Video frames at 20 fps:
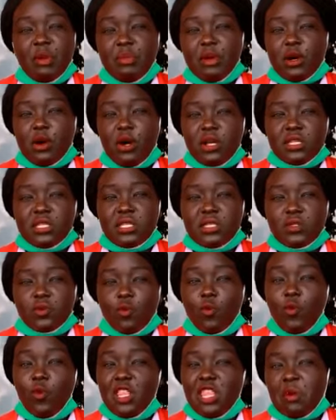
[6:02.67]
because
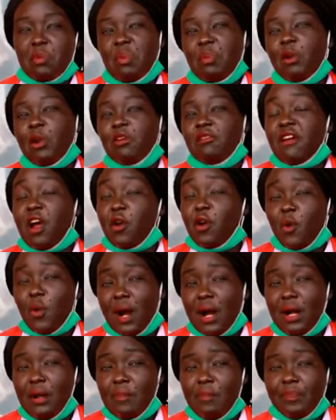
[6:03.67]
we, the people of
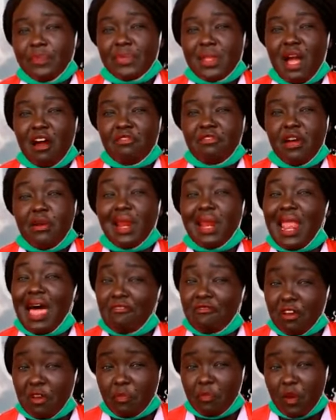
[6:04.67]
Arua, are very
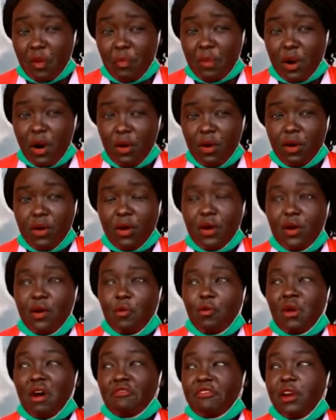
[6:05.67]
loving people.
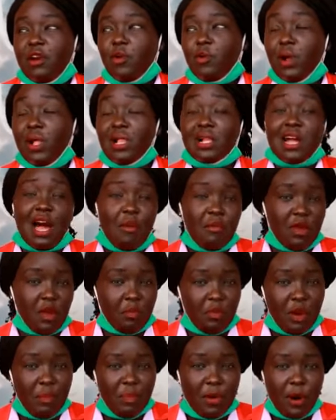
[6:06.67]
We are very welcoming
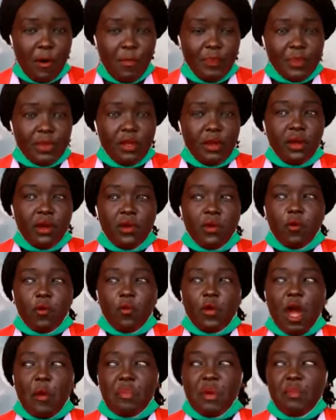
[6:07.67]
people.
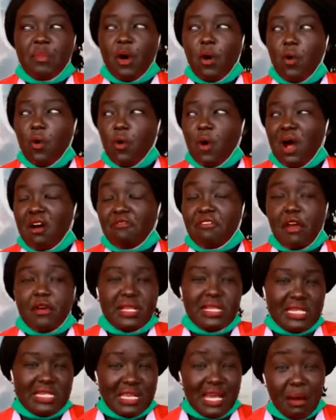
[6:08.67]
We are people who are
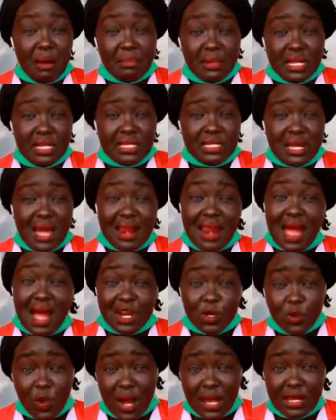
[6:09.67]
very determined and
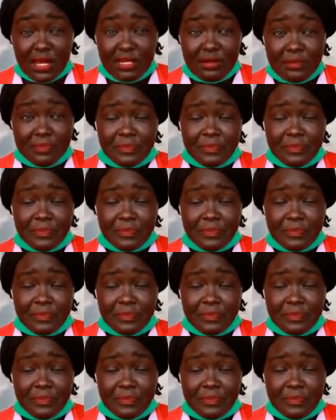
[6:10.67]
hardworking.